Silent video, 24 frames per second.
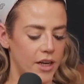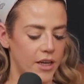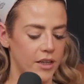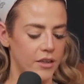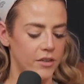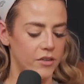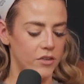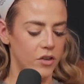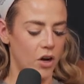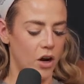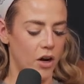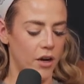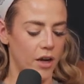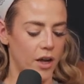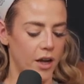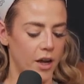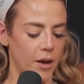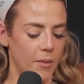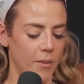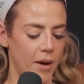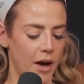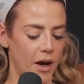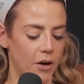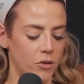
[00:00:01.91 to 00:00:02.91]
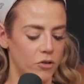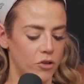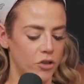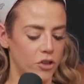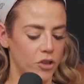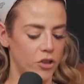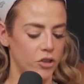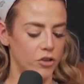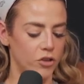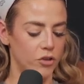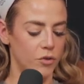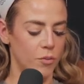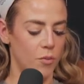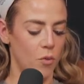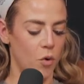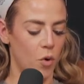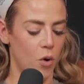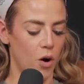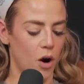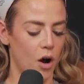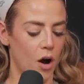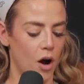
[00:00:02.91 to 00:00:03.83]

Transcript: is talking about just more